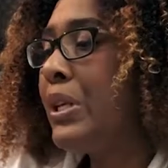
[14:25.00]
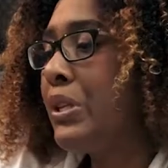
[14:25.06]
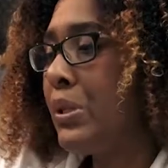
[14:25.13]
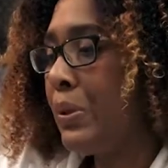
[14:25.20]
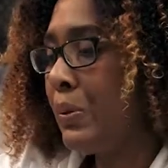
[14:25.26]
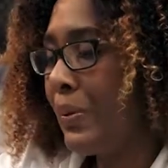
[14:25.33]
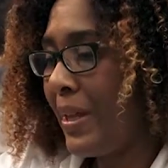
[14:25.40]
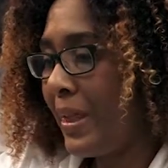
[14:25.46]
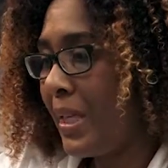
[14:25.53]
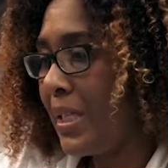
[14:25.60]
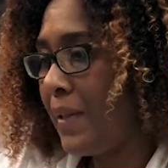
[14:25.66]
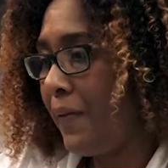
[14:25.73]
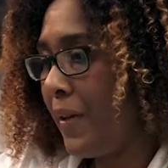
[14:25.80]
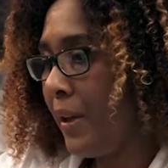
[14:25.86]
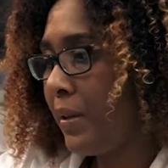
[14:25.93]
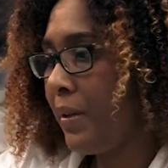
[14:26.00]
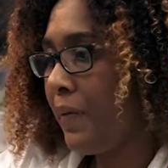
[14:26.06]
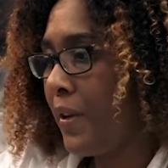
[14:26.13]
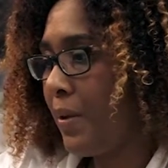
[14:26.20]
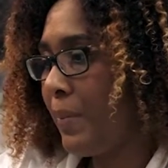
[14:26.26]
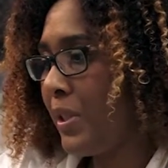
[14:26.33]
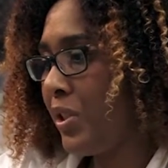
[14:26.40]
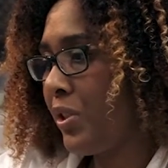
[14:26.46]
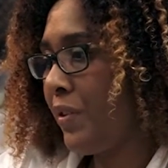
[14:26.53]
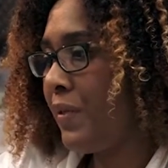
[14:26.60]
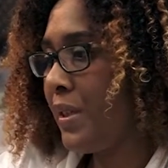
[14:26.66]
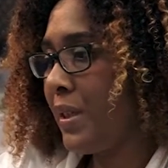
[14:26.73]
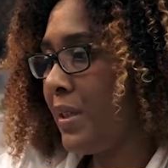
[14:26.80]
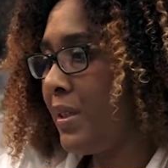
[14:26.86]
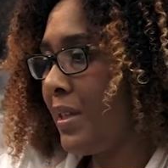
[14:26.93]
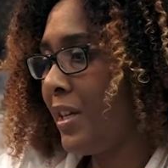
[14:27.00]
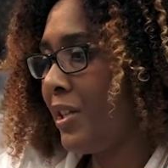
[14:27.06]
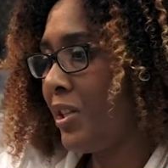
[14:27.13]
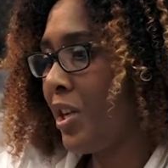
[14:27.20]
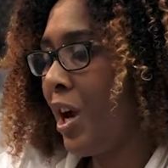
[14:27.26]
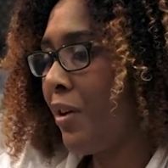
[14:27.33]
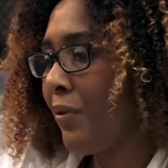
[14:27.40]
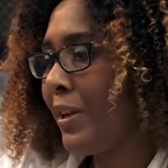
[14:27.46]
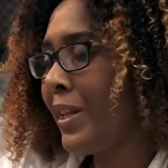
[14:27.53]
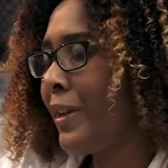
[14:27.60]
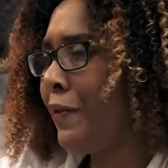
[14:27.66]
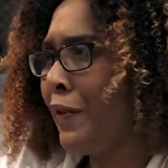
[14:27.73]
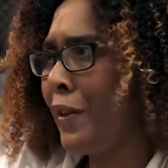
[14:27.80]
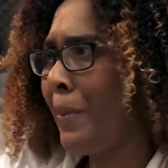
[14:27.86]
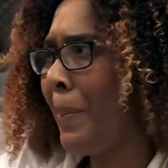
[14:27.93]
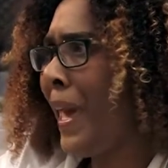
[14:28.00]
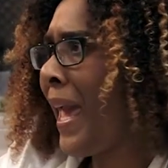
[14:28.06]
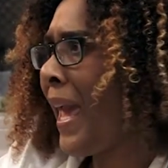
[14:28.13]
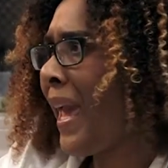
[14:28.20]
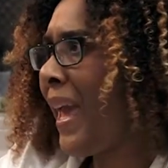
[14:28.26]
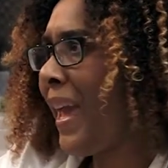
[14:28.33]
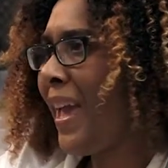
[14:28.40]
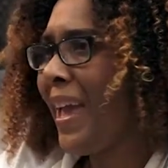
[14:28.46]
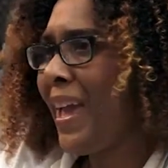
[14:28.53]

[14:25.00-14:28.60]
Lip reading: do in this field of human services, it's not really for the pay,